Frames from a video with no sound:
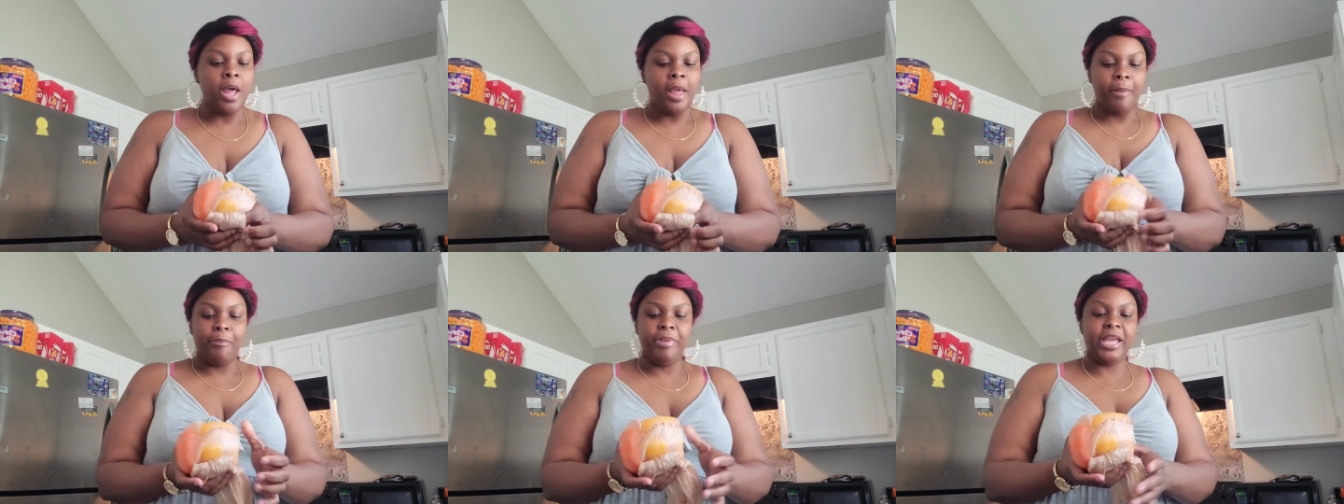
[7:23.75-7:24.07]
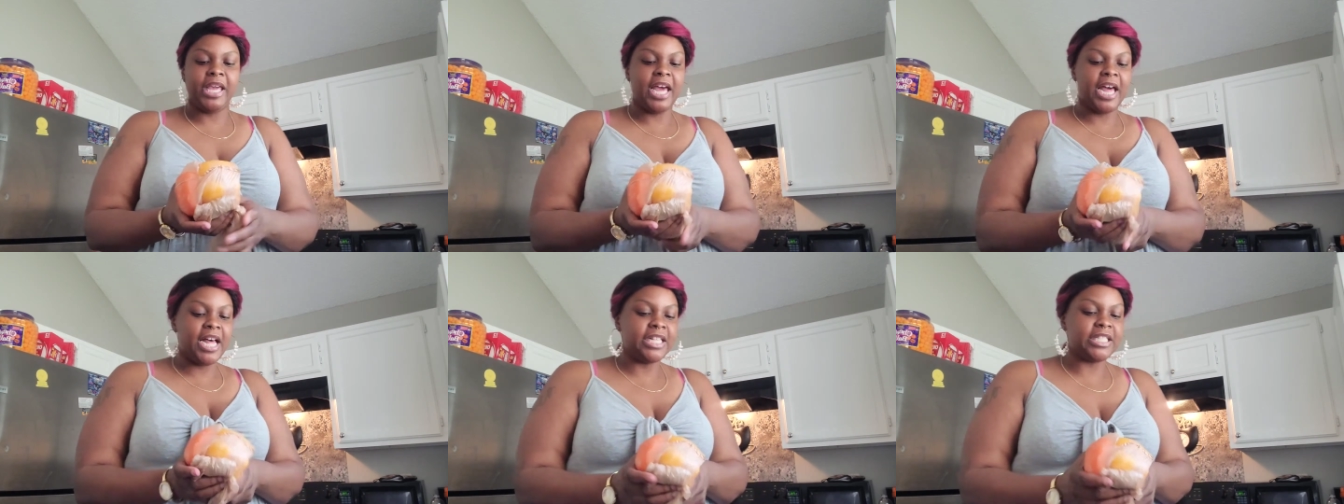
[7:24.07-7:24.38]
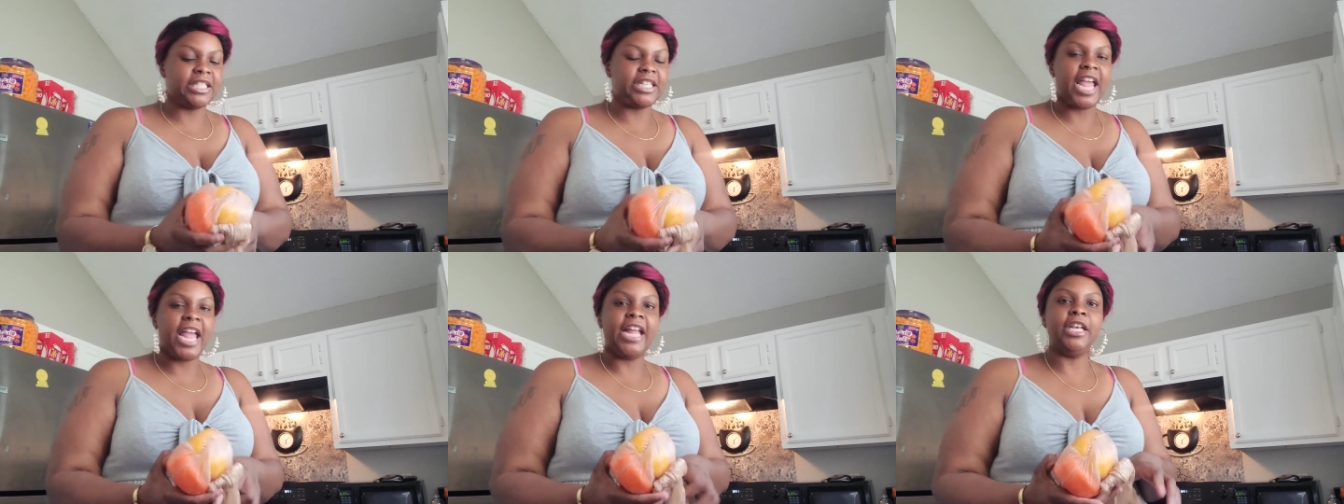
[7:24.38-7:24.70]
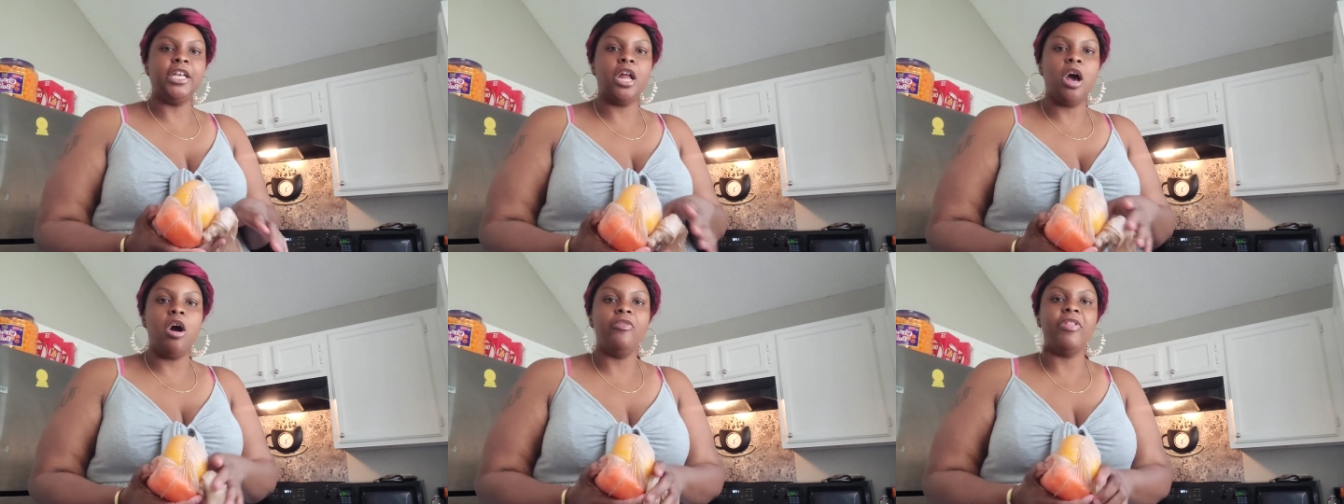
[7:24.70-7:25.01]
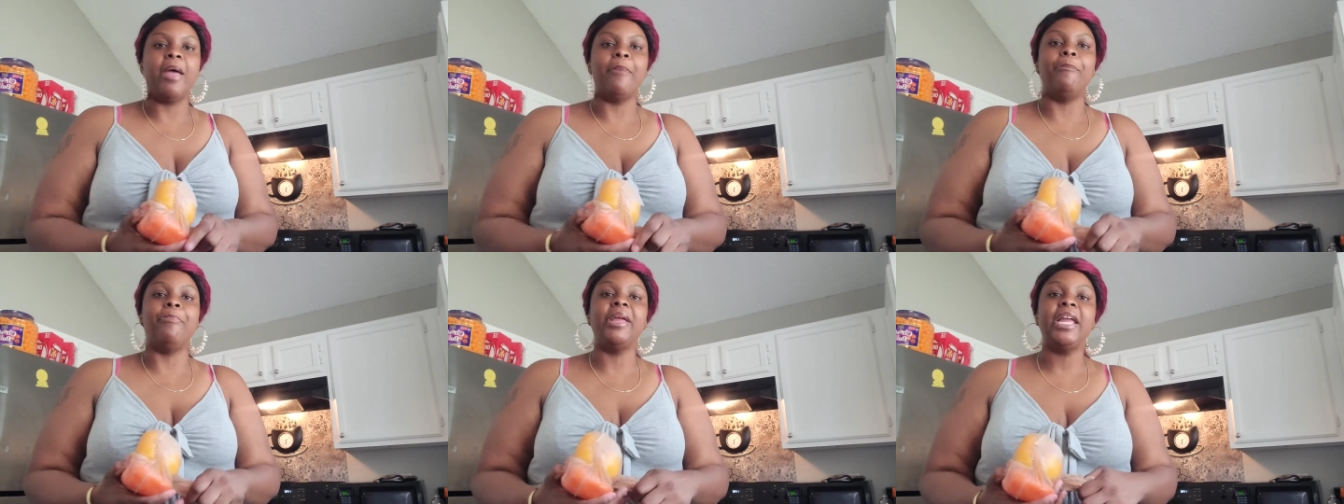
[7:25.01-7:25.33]
because they know
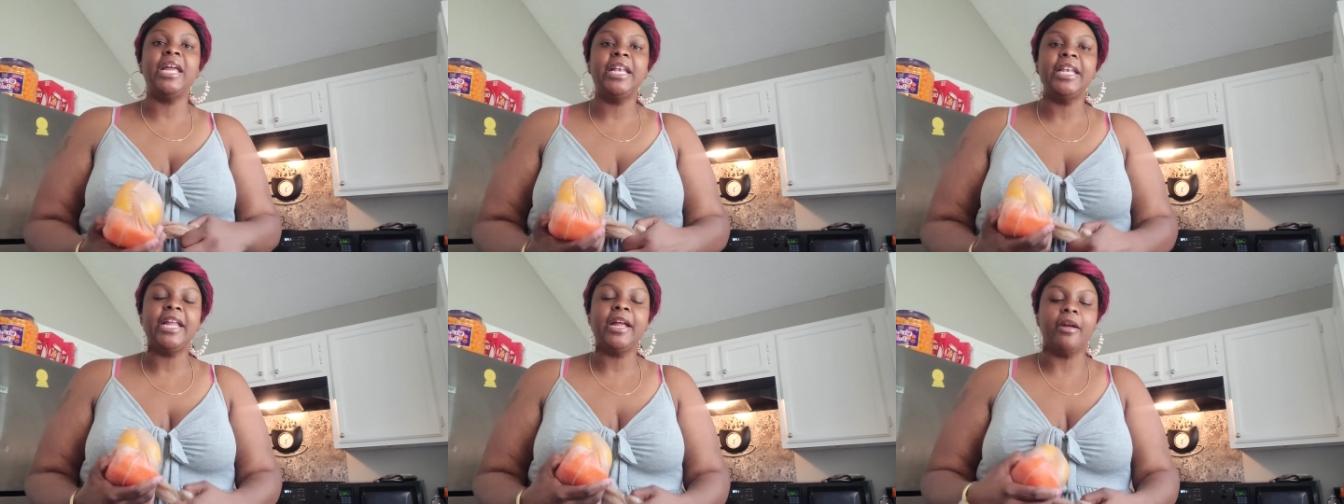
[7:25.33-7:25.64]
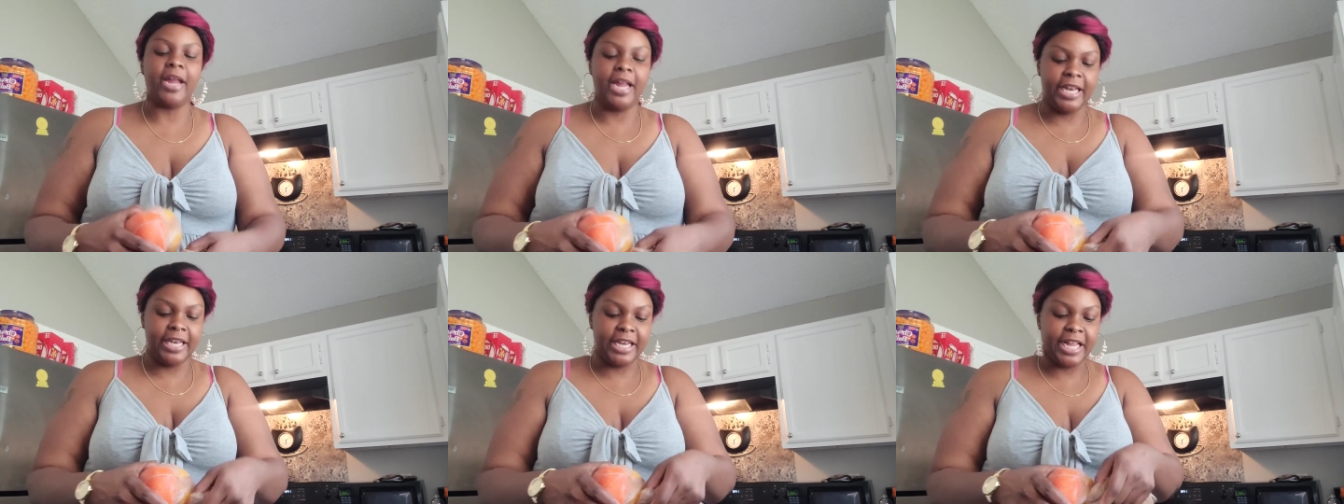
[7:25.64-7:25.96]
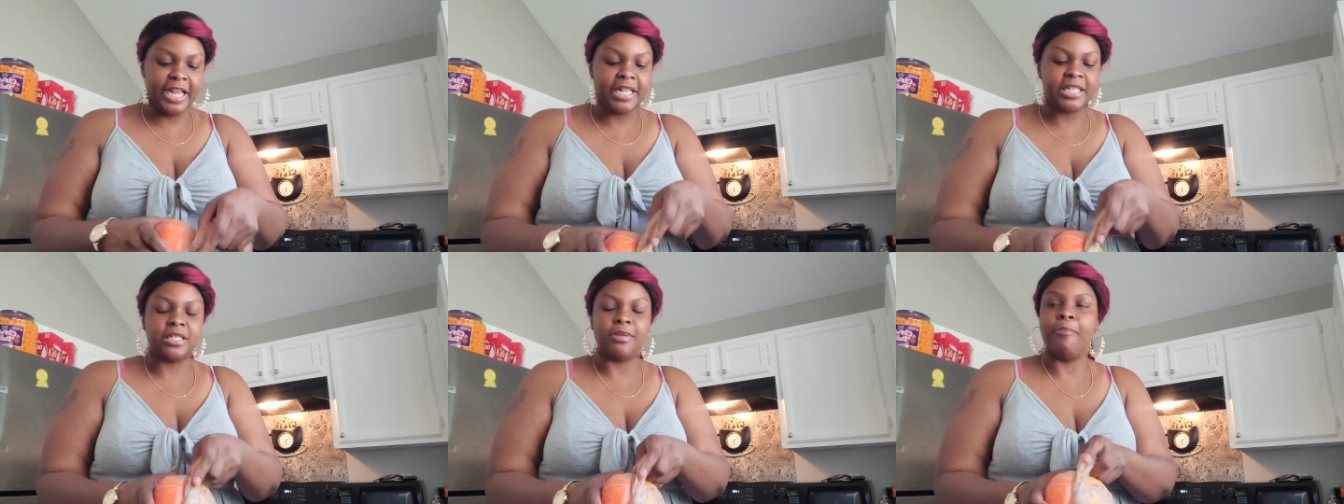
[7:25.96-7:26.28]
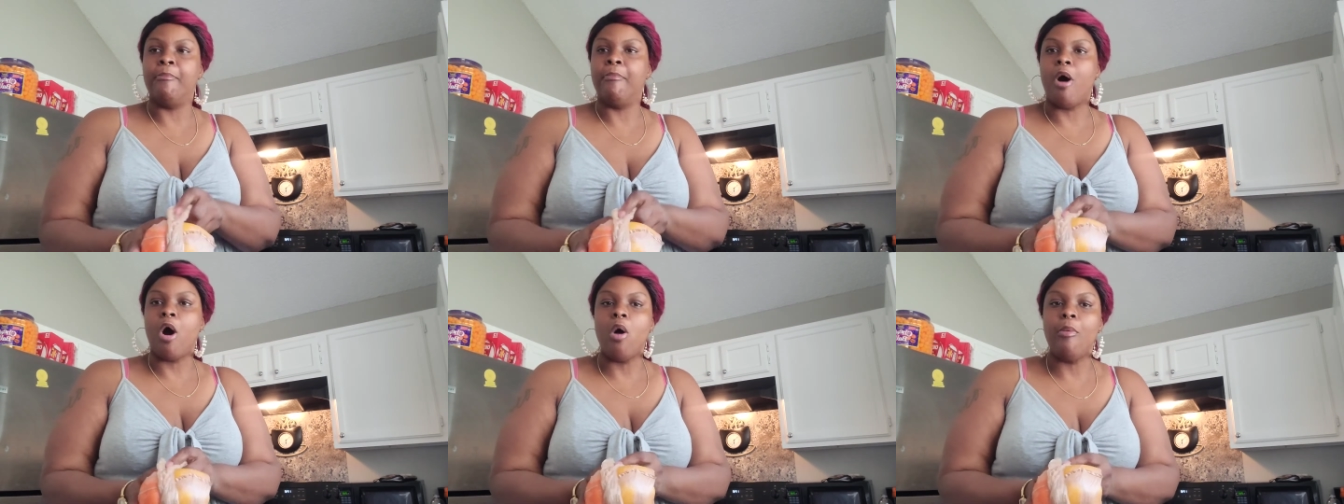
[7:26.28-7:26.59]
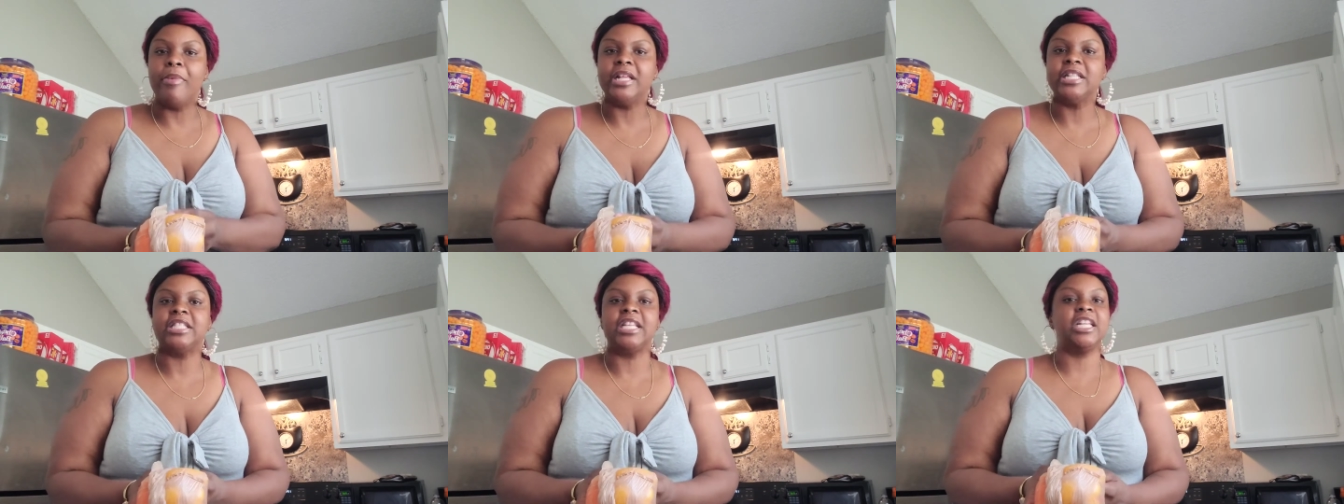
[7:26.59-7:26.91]
that being there in these
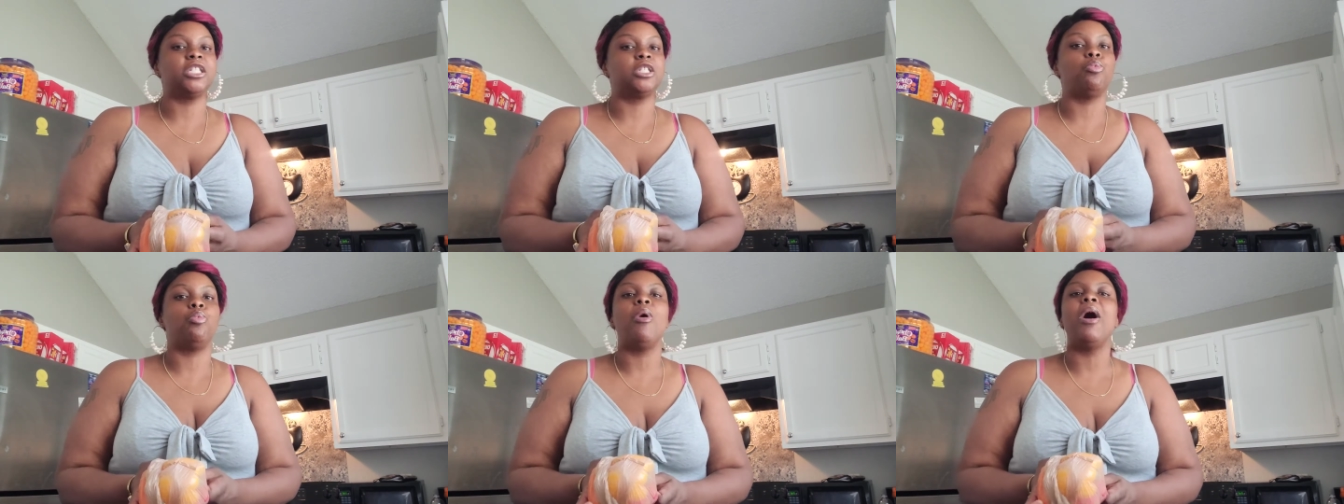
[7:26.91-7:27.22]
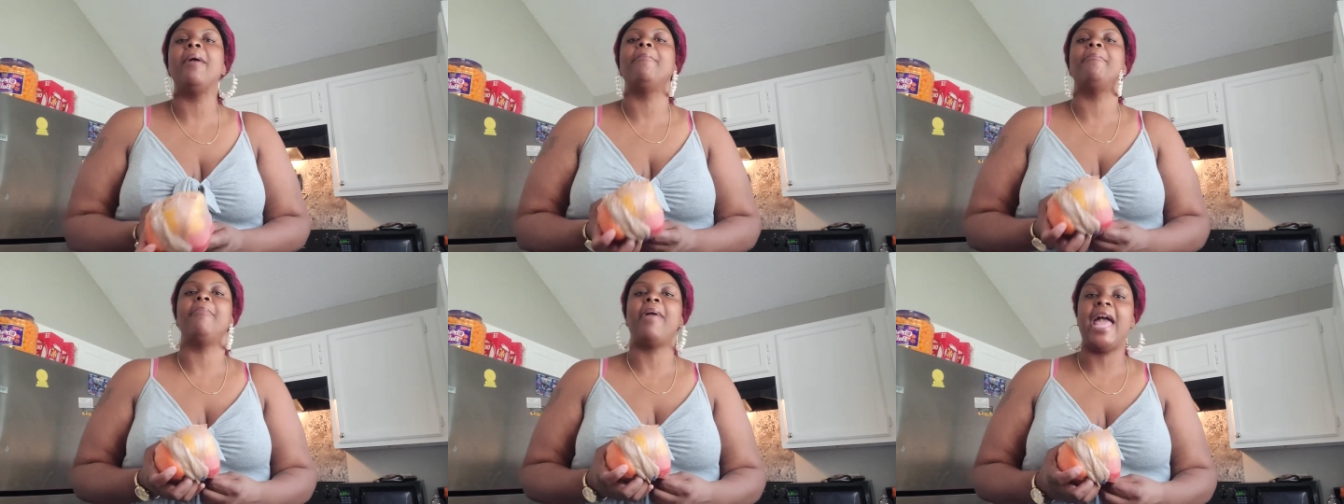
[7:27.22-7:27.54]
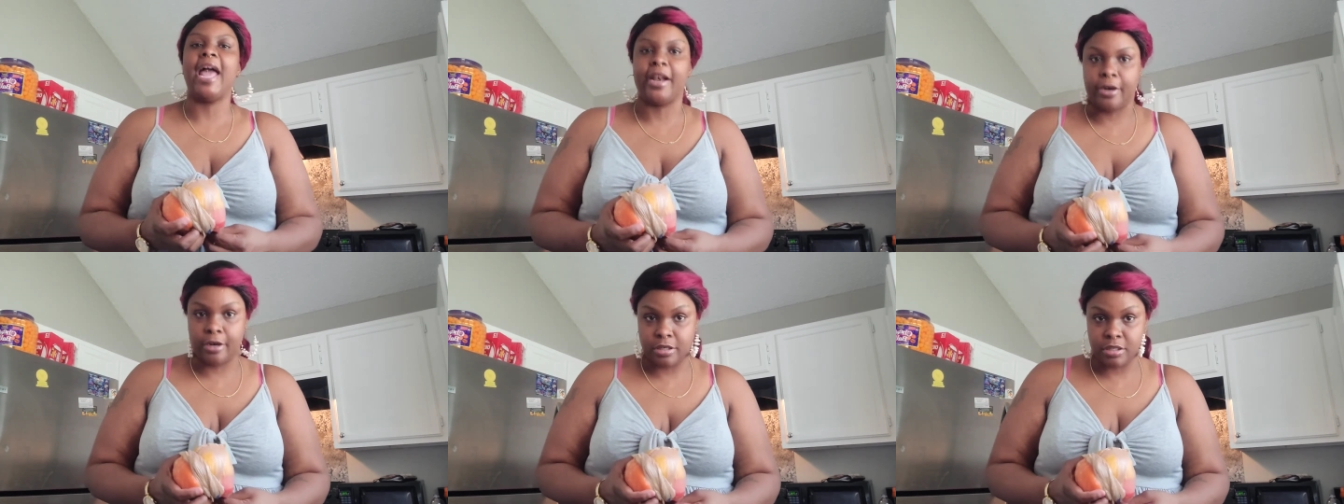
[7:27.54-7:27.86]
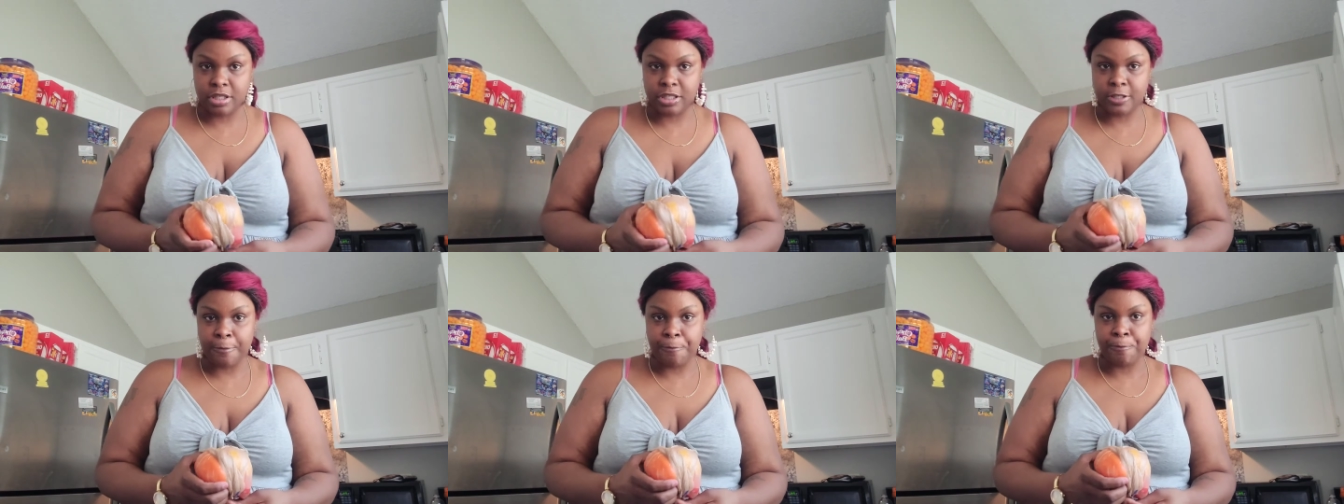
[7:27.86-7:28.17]
moments is what matters.